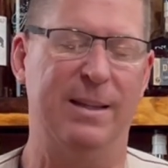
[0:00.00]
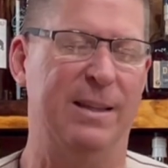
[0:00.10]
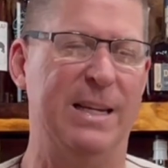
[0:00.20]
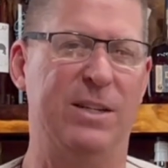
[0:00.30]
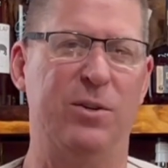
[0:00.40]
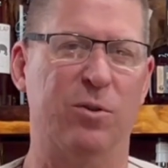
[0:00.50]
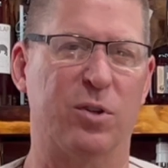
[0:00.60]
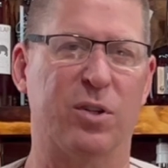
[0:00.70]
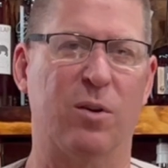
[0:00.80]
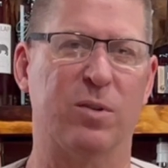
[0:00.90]
These two are
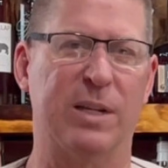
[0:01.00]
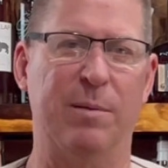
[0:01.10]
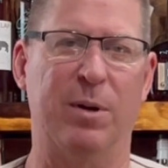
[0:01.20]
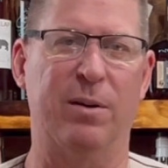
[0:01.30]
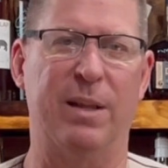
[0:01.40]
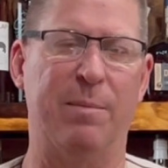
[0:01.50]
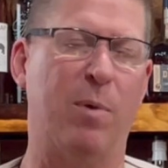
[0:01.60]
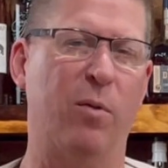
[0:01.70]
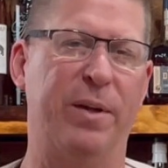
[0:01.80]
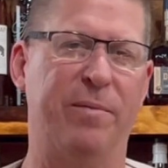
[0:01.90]
so similar. They
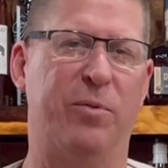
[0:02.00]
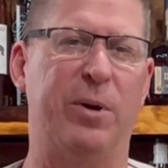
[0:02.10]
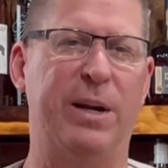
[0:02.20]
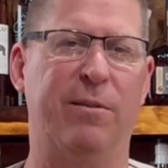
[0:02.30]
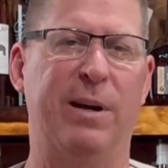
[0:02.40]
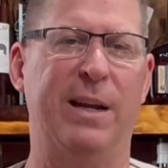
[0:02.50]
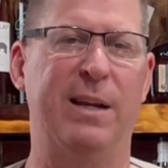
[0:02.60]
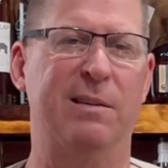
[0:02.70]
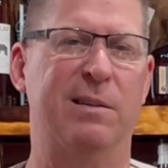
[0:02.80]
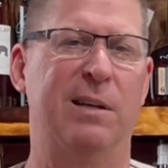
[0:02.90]
both have 3
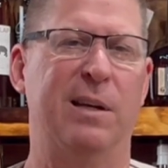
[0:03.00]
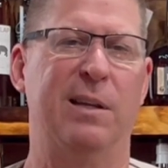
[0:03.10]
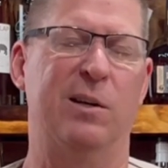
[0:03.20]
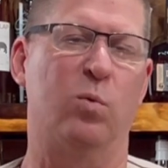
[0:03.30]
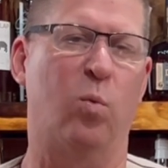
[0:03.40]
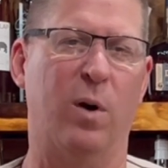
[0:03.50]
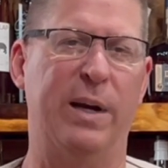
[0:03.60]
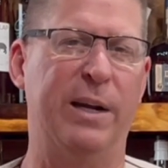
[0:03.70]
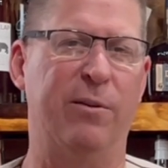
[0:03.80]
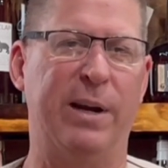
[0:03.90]
ingredients. There's one
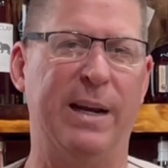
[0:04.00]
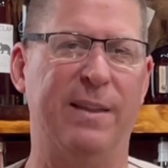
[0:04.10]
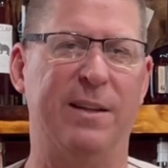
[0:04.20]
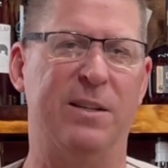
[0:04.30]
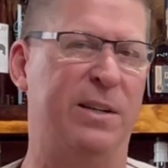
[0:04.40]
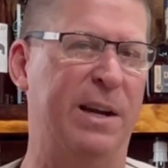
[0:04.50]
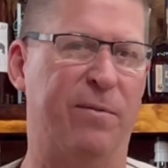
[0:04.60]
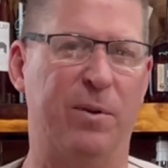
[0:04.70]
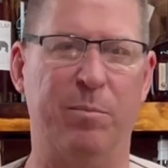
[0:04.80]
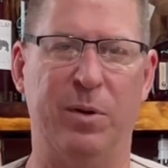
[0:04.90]
ingredient that's
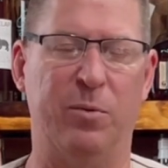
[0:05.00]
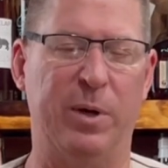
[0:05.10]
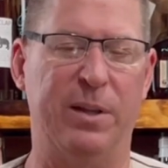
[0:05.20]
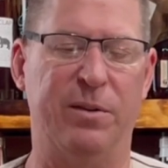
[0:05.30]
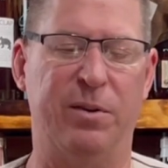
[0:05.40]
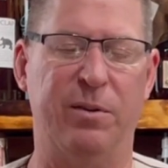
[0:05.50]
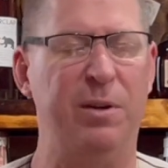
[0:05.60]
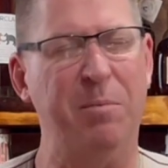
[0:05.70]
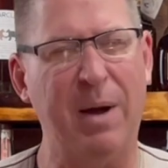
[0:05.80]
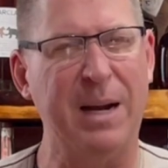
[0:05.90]
different between the two.
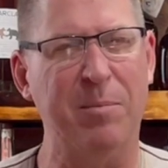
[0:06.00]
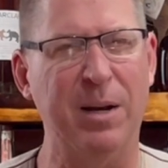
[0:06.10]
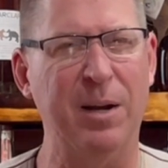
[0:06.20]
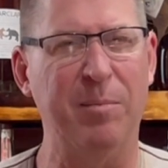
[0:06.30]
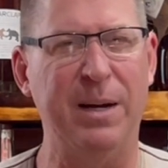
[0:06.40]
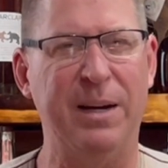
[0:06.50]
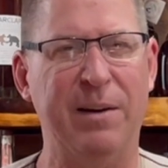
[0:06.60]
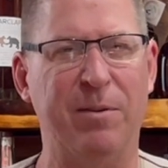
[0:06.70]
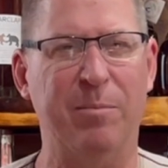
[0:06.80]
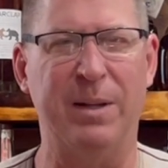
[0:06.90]
You make them a little bit
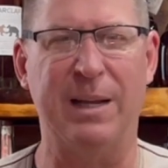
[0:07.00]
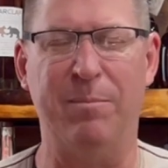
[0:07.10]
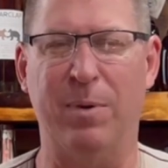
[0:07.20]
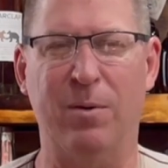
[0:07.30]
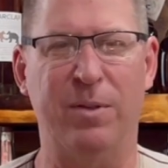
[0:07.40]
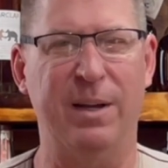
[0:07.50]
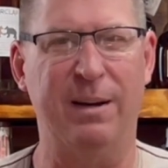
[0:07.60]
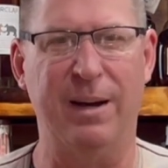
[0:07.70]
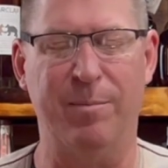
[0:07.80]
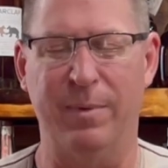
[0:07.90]
different, but they both end
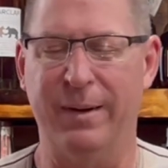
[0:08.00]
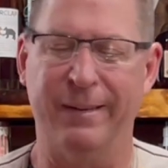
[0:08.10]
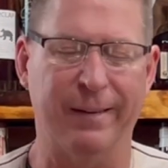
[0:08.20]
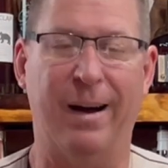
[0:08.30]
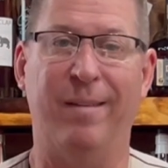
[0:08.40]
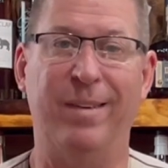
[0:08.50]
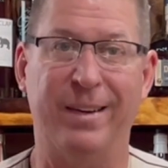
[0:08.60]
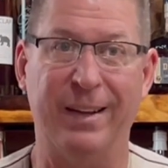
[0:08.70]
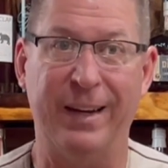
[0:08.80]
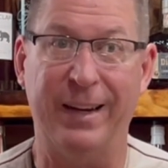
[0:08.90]
up,
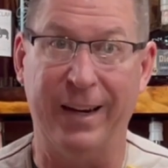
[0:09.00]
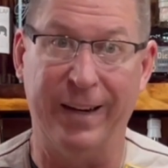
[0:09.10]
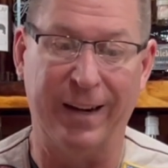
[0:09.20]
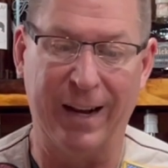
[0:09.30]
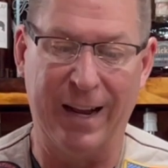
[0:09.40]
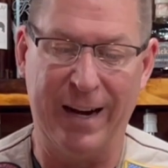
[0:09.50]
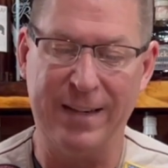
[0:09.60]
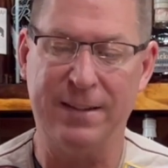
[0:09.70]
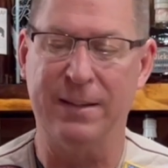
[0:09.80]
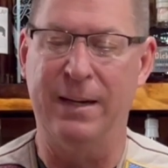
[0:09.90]
obviously, in the
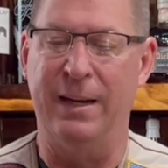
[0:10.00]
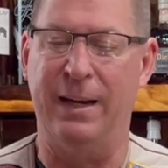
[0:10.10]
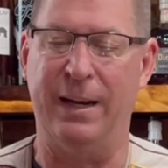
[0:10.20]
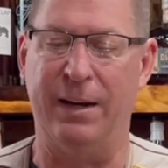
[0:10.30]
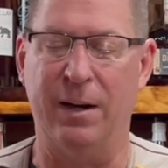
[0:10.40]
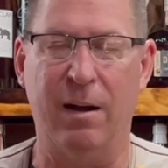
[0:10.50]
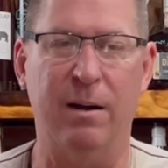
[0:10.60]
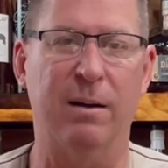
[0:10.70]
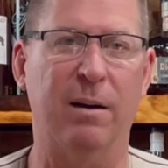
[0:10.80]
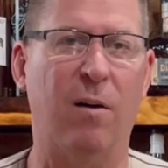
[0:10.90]
glass and
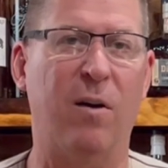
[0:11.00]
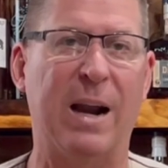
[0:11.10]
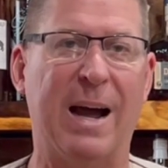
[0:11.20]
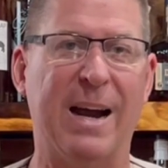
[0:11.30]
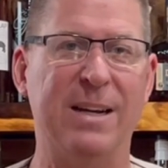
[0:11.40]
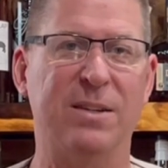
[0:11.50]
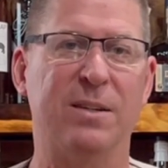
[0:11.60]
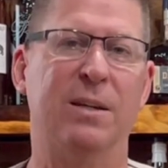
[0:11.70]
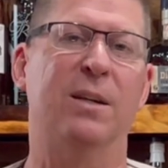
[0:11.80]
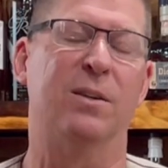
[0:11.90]
on ice.
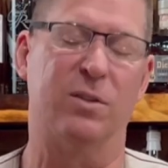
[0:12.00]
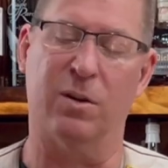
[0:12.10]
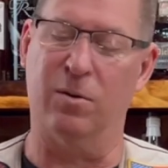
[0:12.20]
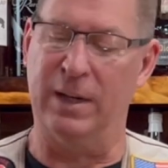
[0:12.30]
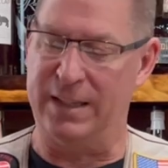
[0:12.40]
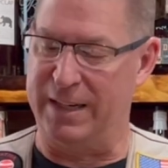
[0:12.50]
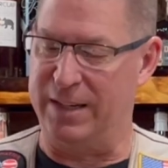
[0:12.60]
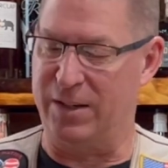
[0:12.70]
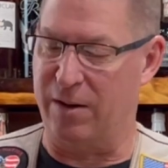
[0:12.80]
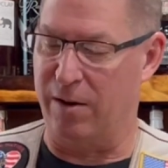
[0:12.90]
So let's get
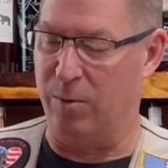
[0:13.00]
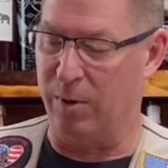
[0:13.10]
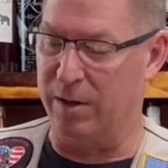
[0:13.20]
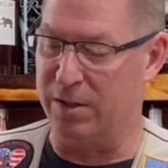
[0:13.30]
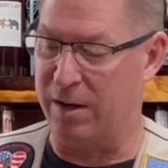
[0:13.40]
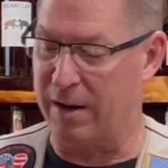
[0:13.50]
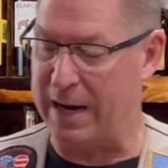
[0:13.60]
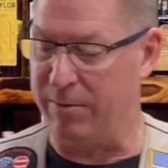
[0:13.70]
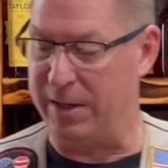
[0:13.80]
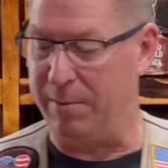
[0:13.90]
started. We're going to start
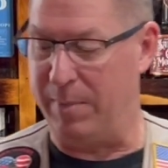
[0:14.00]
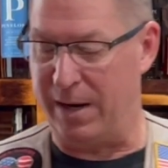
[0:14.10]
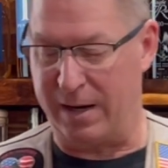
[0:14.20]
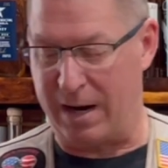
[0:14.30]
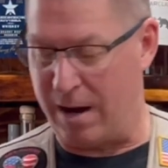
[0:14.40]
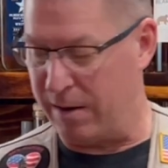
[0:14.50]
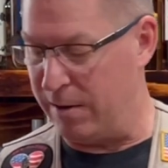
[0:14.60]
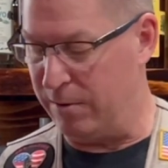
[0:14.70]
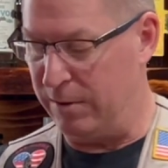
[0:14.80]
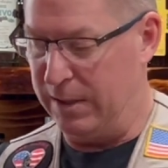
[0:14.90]
out with the
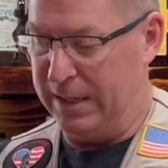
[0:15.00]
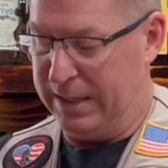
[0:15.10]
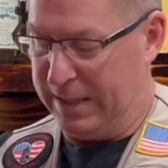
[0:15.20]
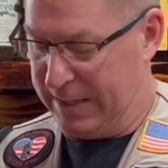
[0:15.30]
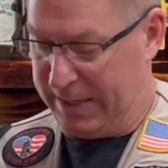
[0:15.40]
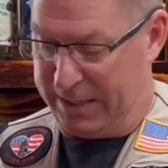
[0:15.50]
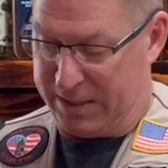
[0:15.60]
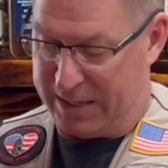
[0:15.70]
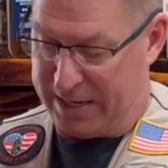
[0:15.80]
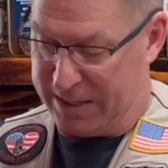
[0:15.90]
Americano. It
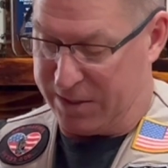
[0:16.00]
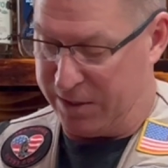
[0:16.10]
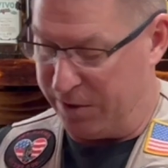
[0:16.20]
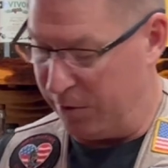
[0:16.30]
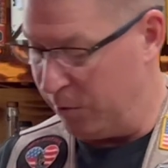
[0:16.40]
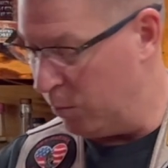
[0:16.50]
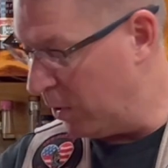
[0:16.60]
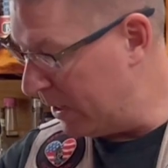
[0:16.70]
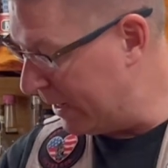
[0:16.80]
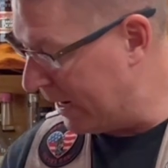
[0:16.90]
says to do
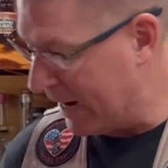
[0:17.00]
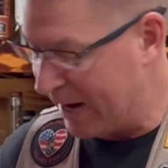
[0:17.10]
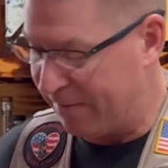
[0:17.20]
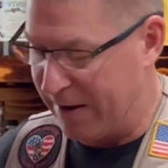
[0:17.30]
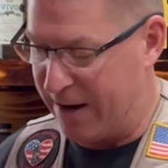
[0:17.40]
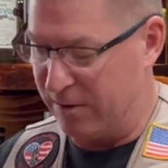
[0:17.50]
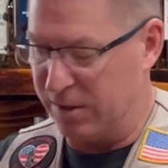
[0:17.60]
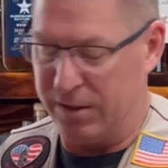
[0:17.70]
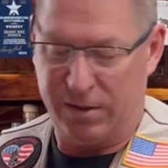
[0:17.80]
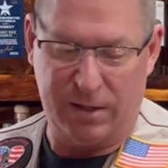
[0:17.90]
1.5
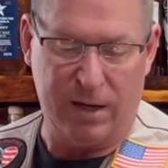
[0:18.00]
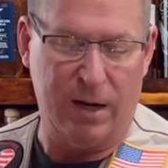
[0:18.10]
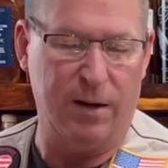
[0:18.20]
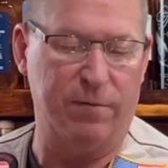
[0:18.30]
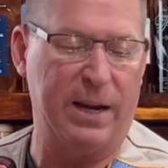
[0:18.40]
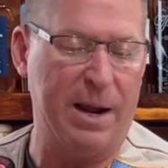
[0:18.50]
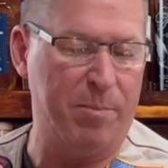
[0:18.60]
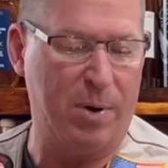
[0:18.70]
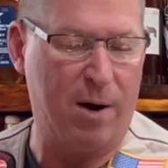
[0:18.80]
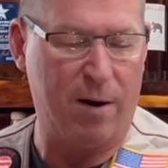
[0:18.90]
ounces of
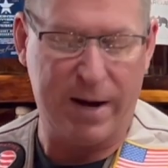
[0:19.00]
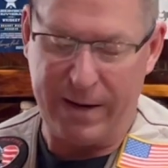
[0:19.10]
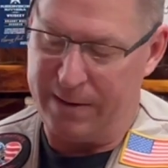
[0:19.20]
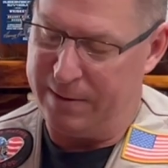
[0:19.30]
Campari.